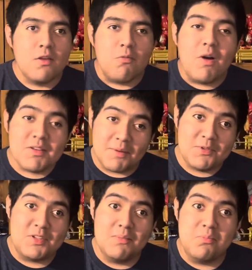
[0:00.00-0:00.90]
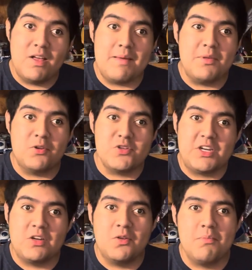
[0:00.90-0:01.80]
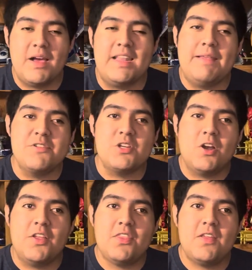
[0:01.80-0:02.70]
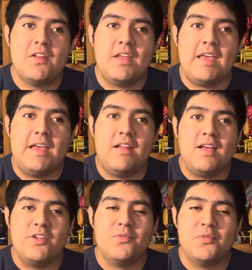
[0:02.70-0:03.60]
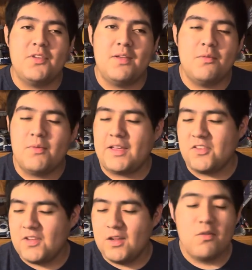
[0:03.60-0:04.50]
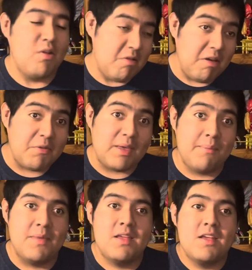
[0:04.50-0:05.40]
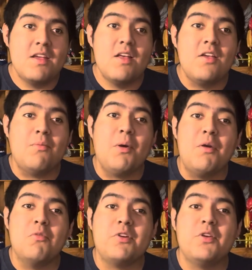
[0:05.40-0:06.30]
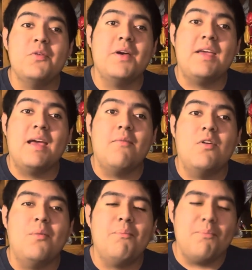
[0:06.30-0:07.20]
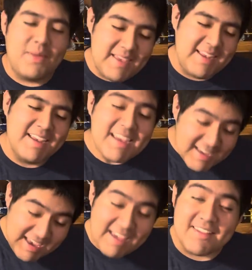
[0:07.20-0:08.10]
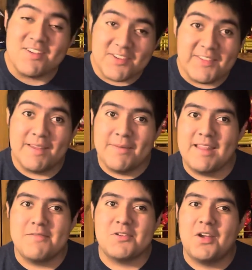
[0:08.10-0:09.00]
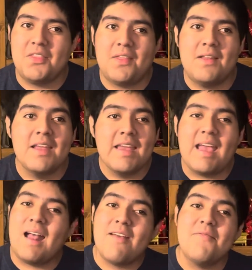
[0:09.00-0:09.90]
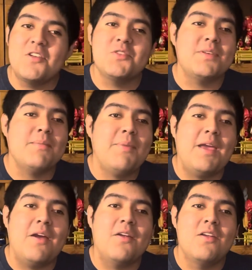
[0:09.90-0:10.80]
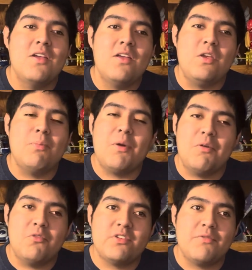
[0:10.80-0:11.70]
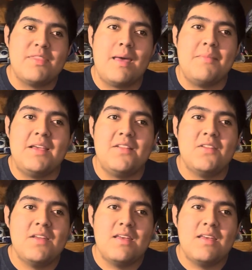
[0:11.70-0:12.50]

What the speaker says: Welcome to the Blind Builder channel. My name's Jonathan, and I just want to say, like I said, welcome. You're probably wondering who I am. Well, as I just said, my name's Jonathan, and I'm visually impaired. You're probably wondering what that means.